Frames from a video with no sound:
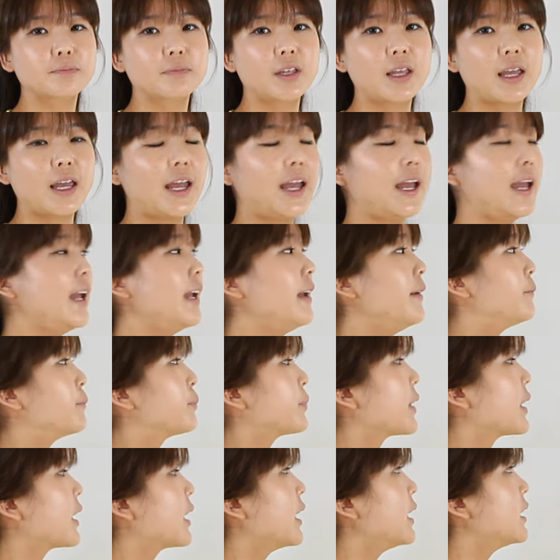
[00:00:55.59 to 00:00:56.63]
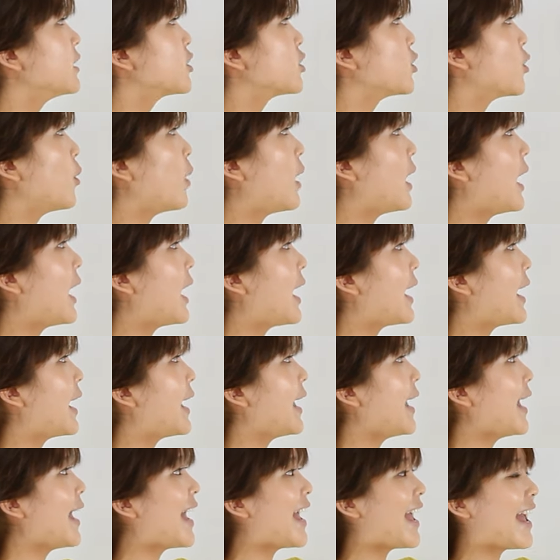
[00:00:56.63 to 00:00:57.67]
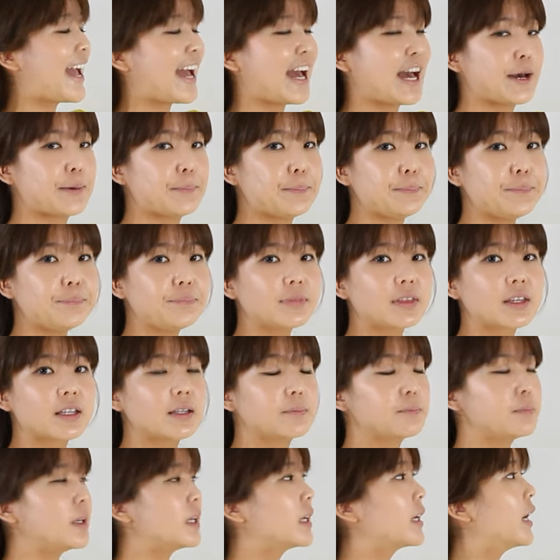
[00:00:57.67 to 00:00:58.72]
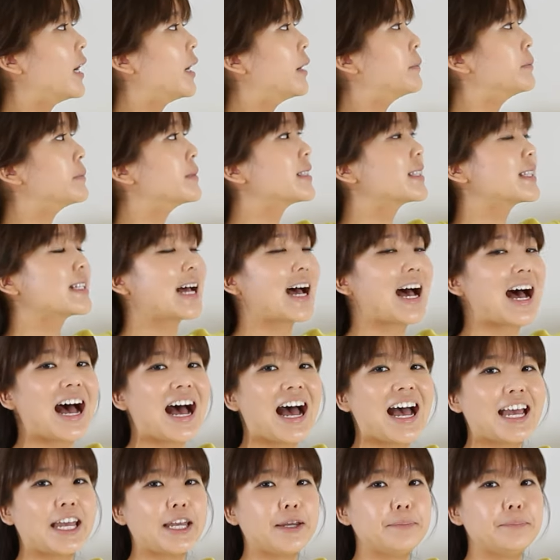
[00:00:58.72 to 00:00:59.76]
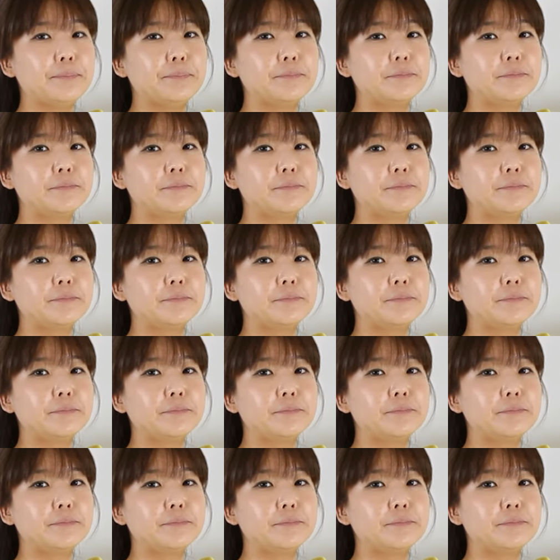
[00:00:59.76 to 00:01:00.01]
Okay, so I am becomes I'm.